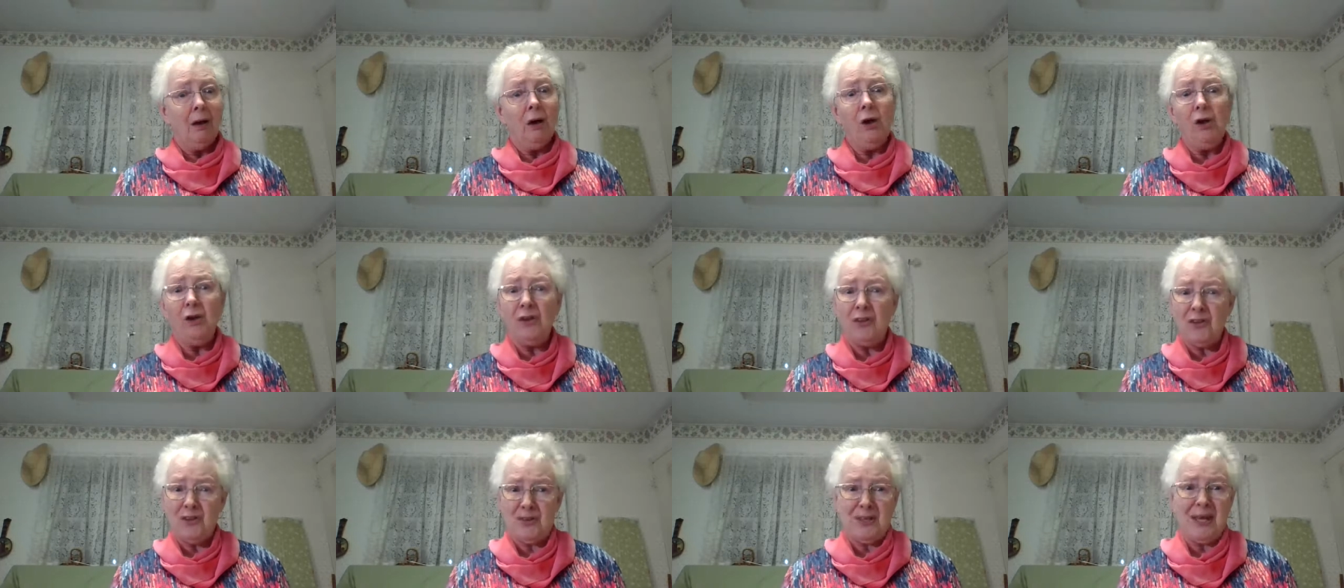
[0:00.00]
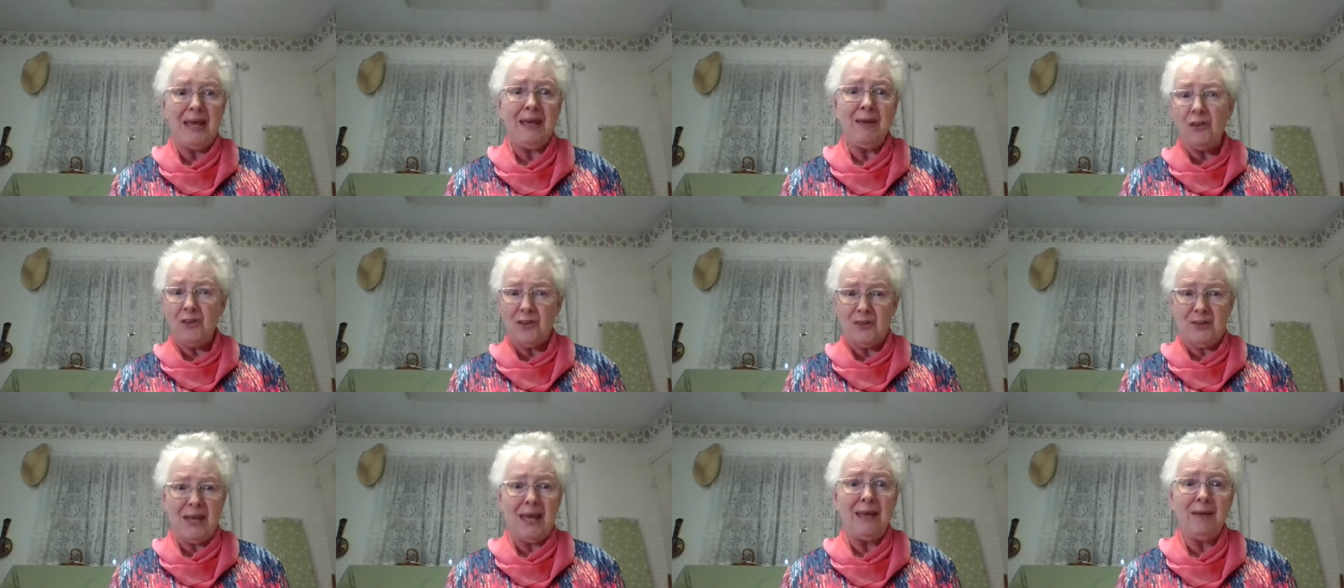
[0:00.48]
"All
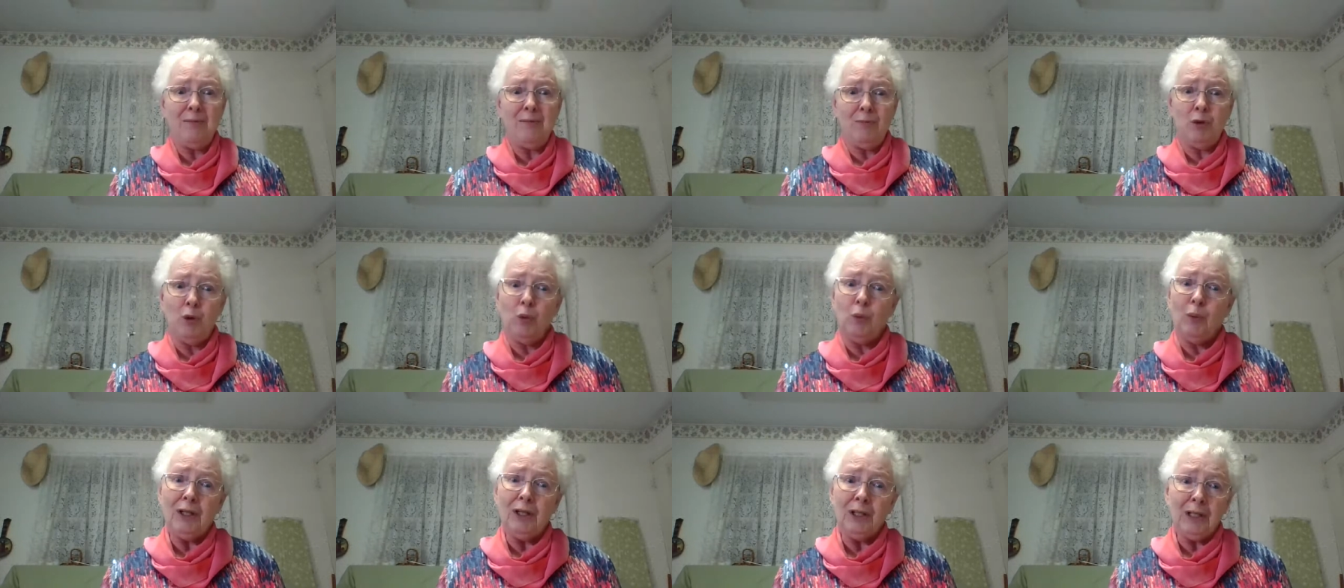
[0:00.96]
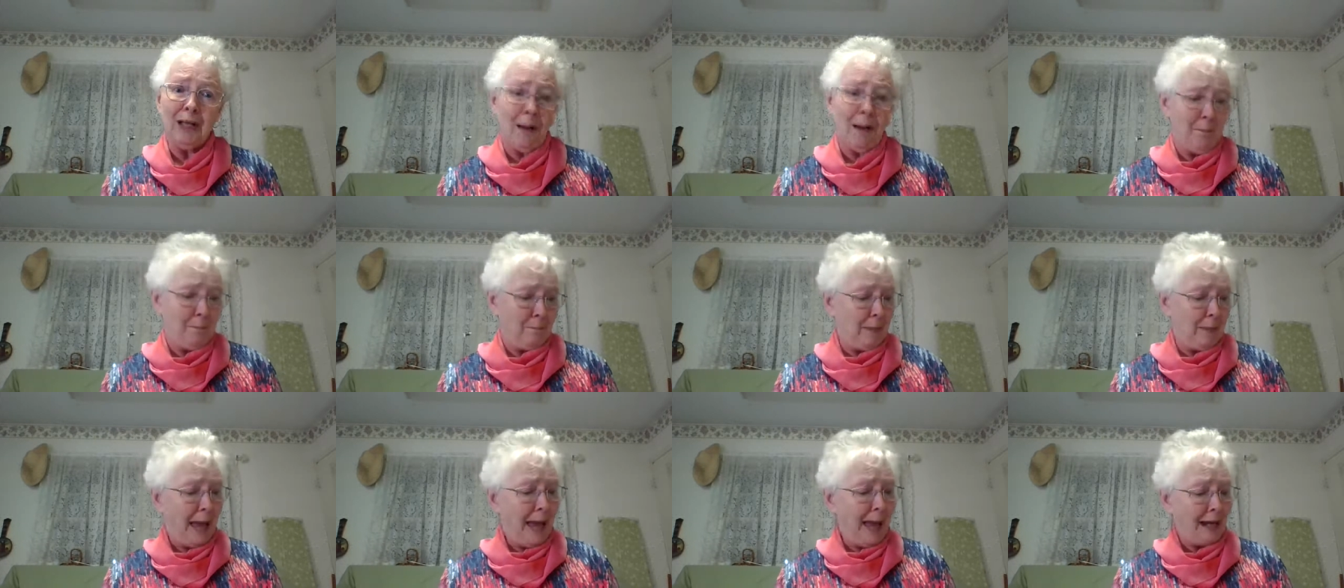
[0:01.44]
the same, you will
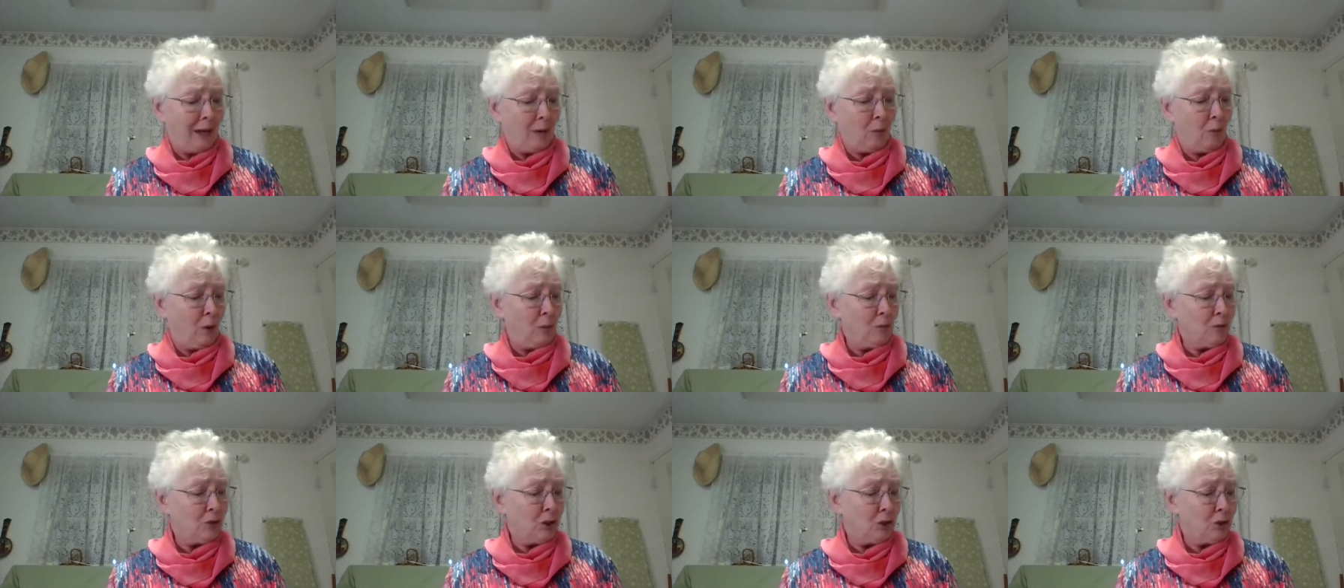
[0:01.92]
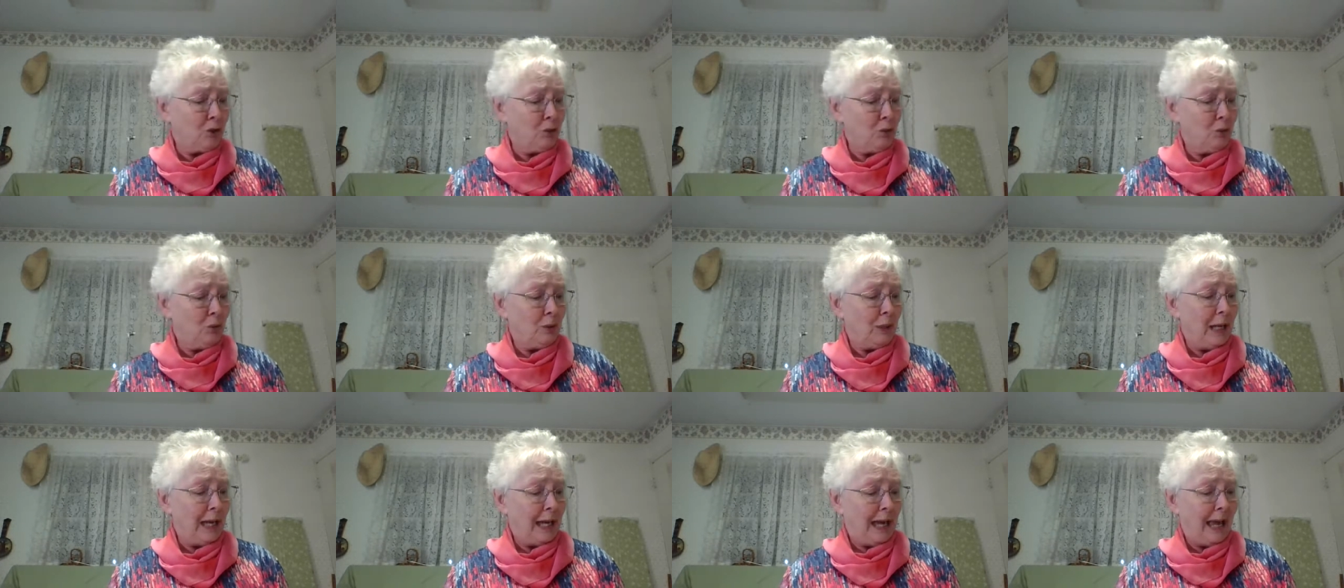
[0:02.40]
come back, won't you?
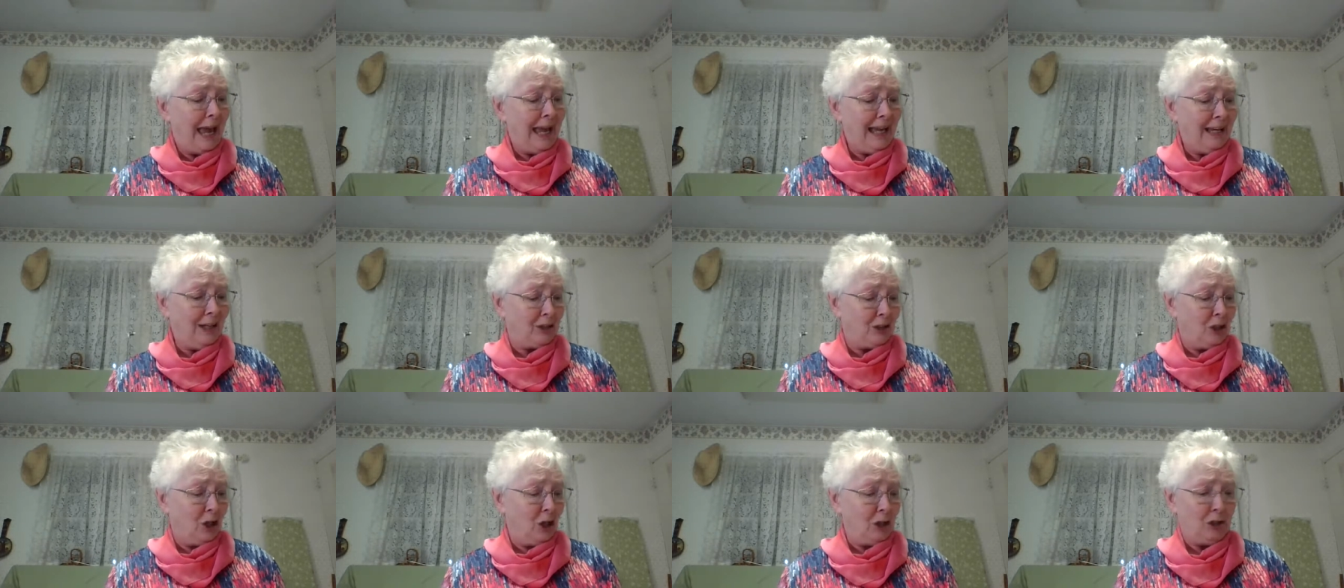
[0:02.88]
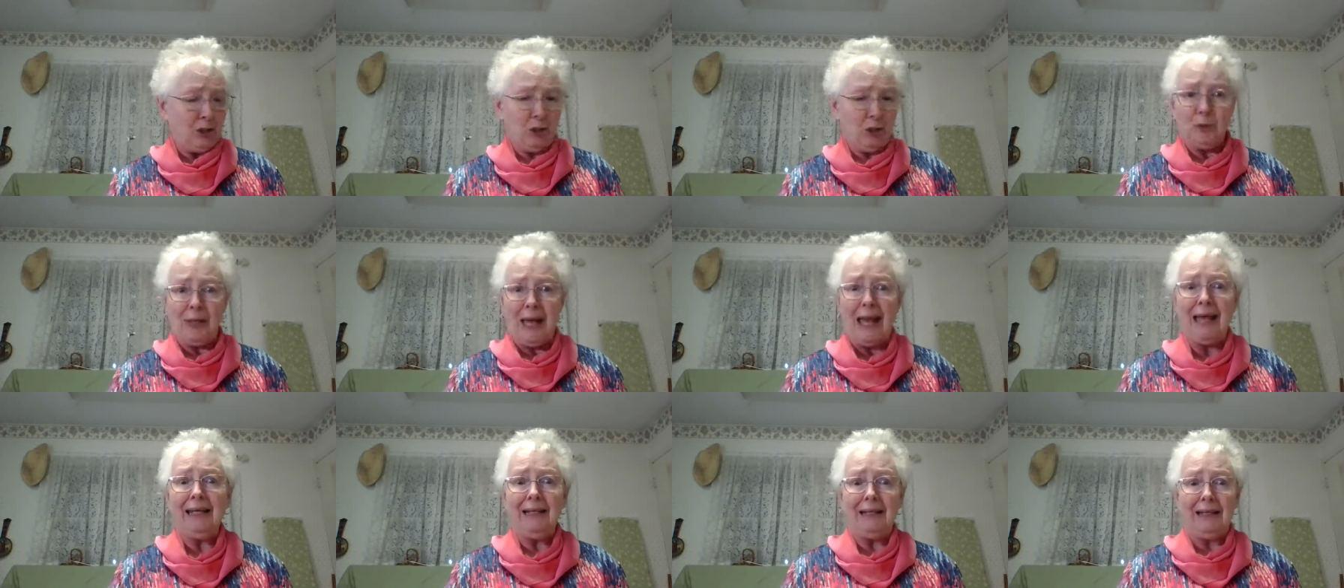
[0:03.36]
Hang it all, you
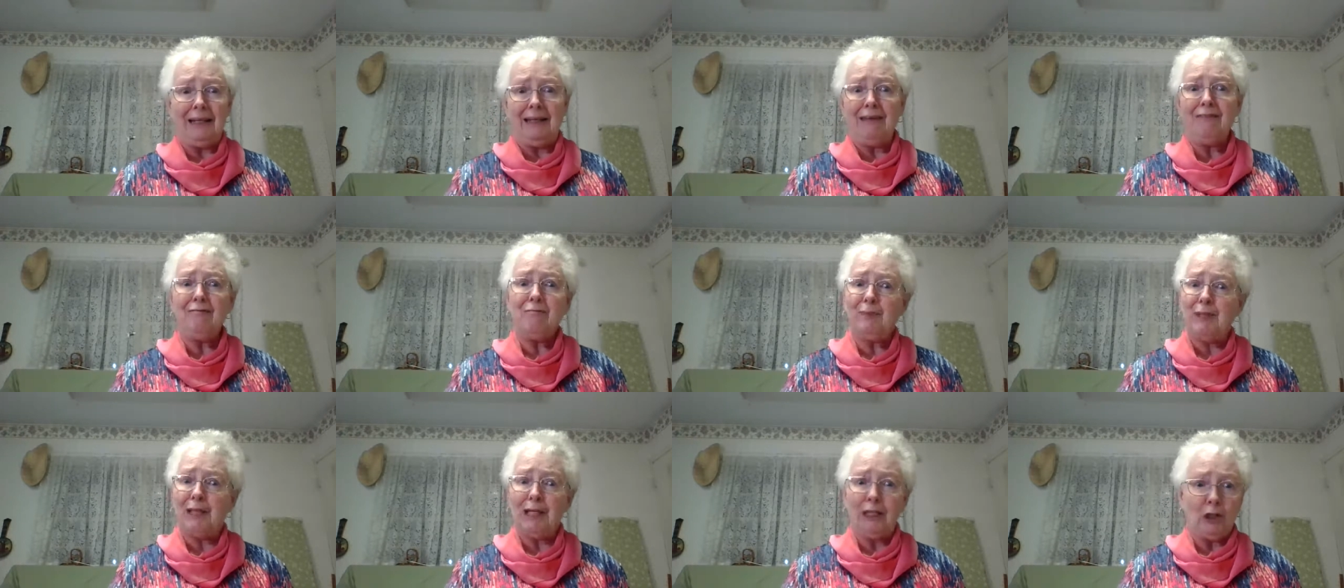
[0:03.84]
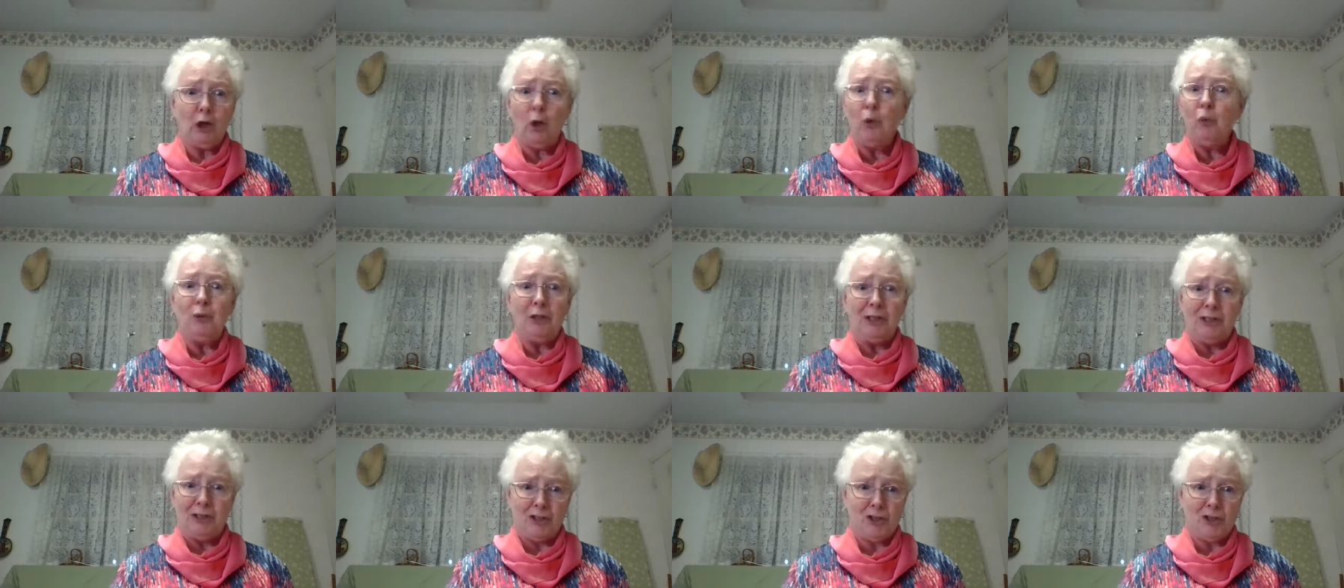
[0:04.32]
can't leave me
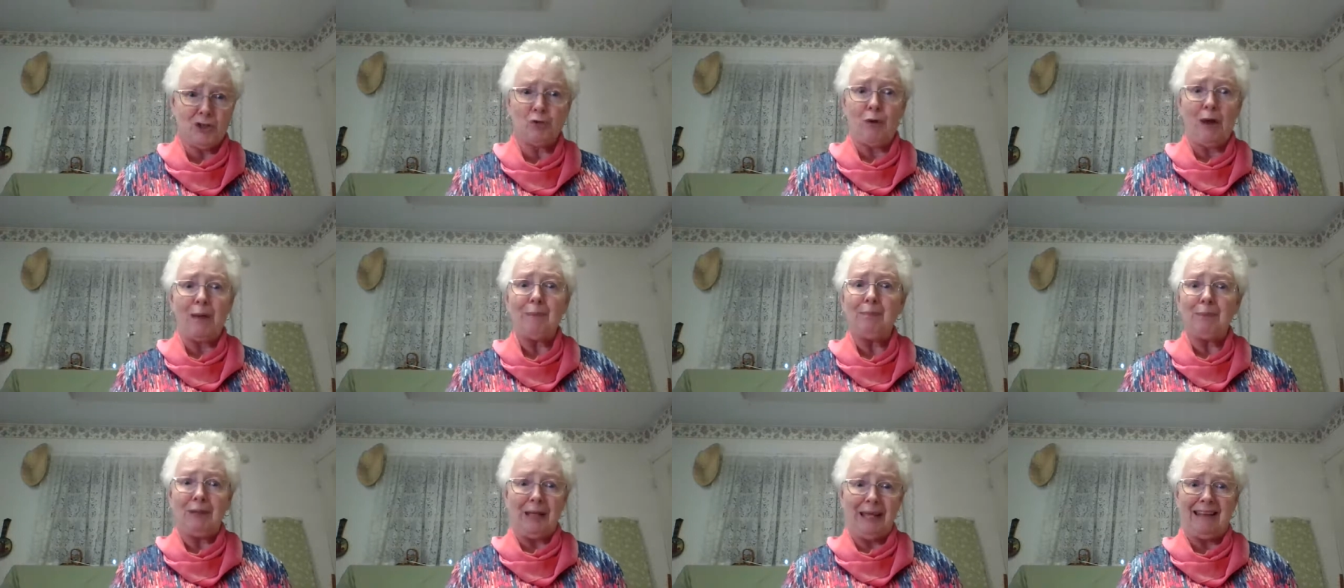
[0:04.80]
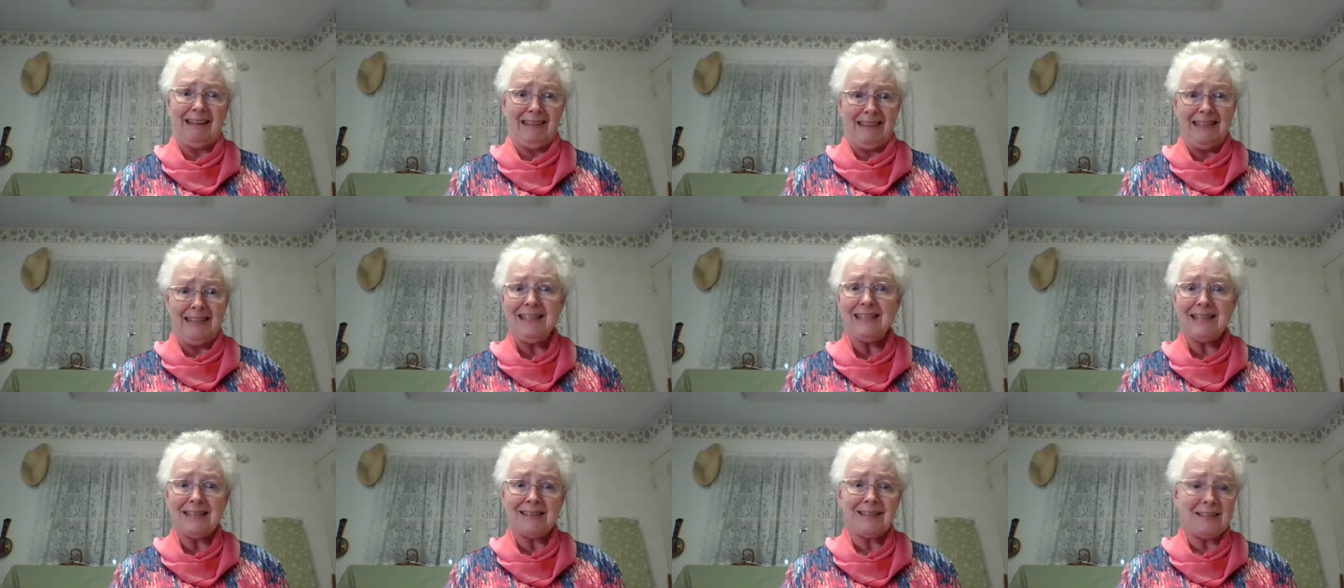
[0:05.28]
alone in a scrape like
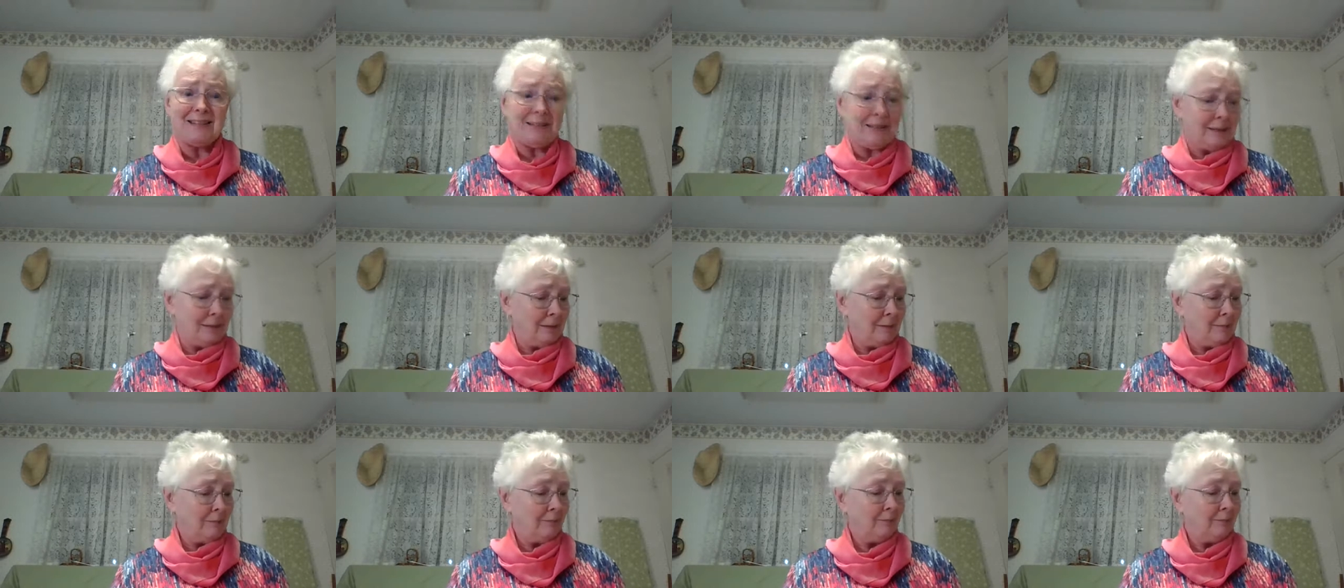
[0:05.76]
this."